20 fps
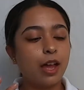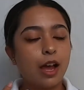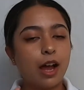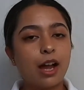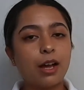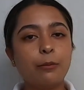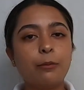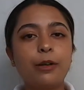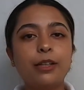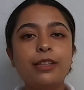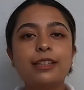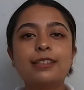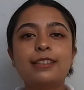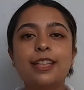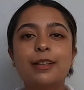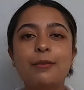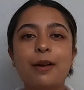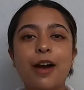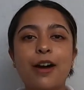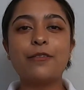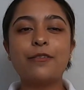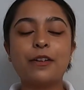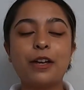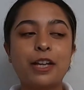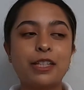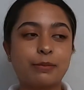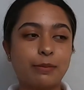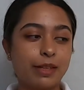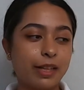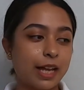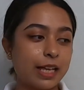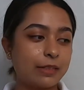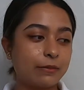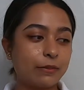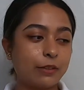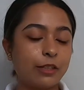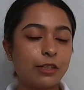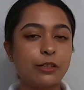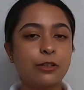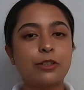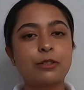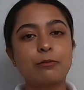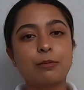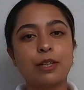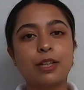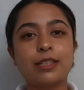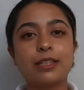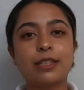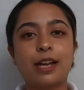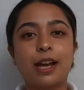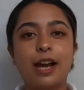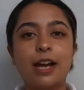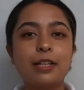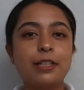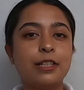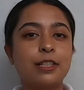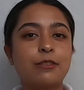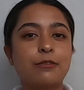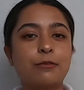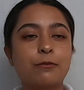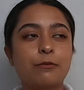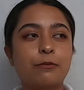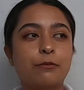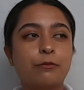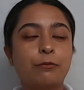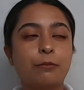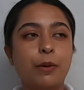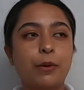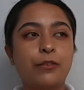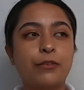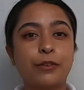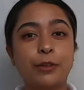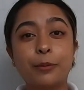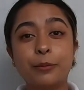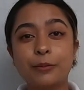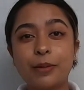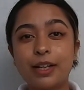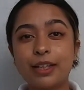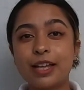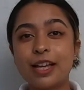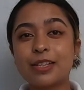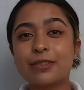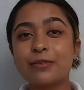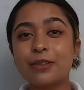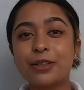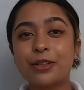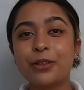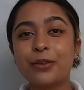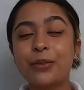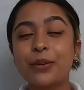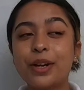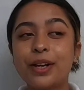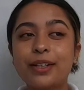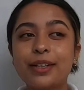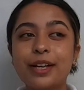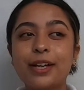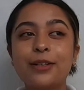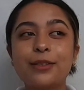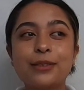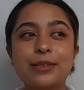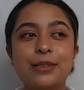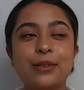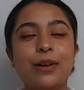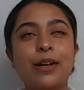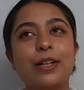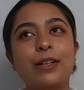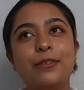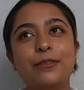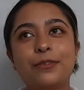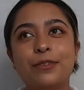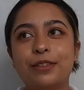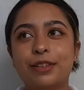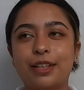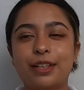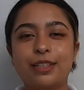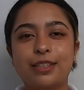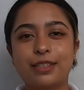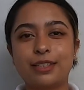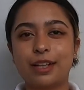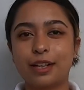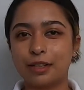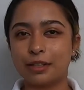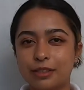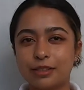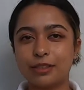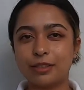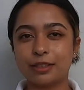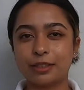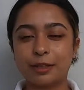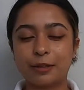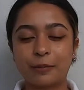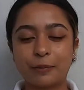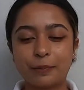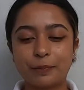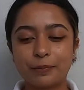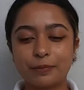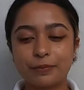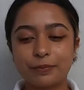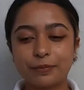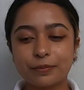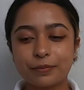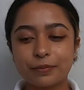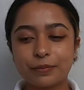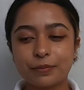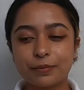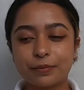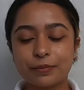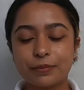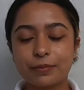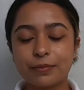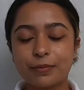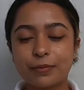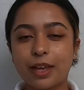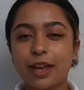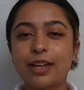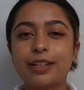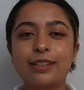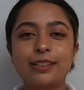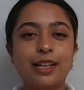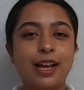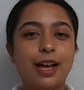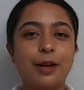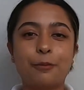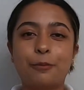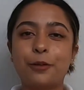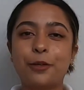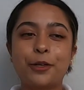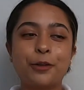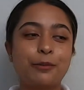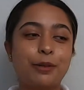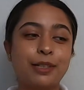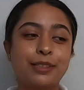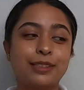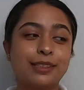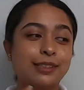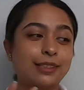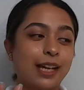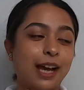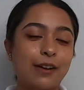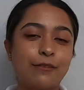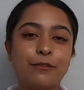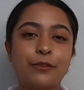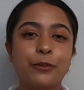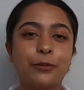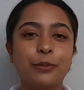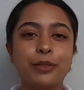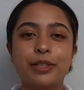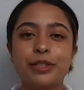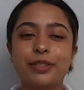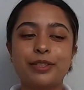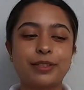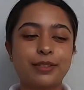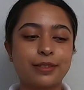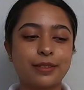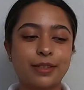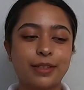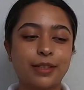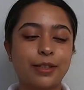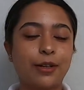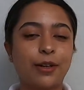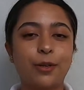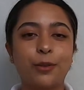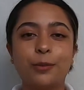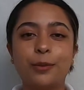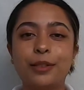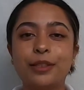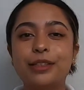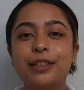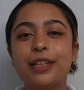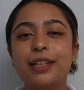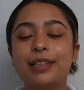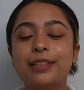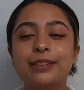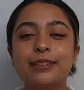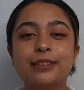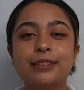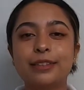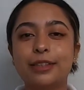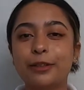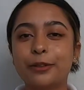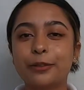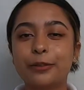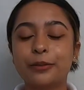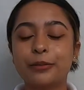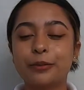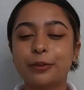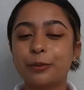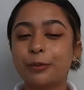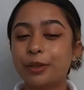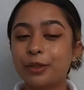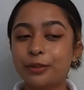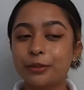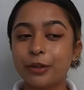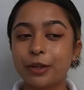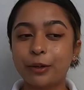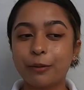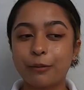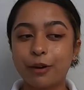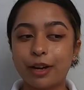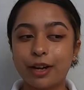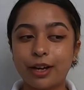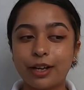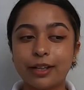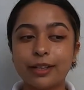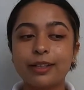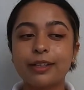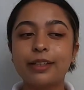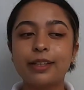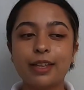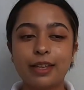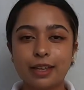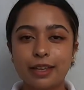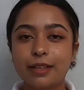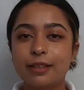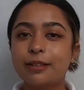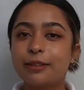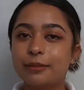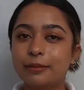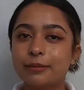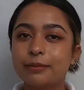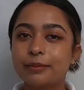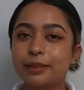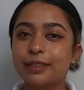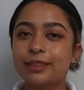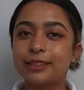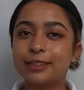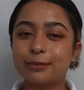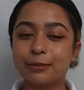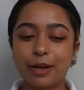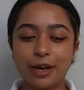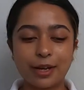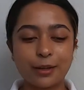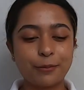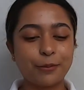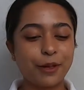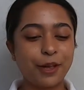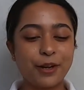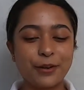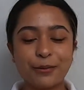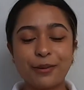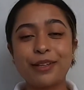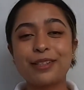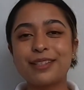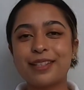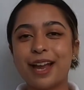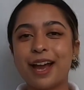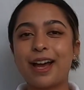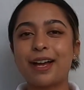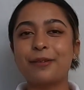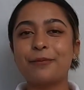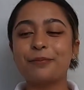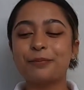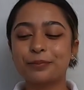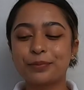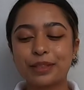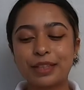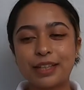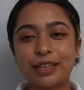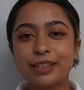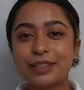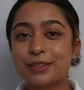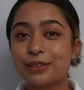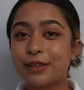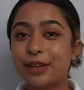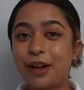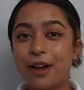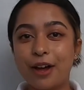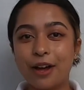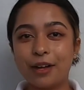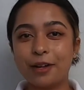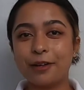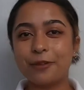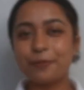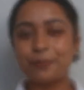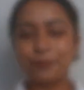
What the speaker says: I'm wearing the same outfit as my last video. It's because I just filmed my last video right now, so I didn't feel like changing. And yeah, pretty much I filmed this in all one day, so if you're wondering why, this is why. But anyways, yeah, to the haul.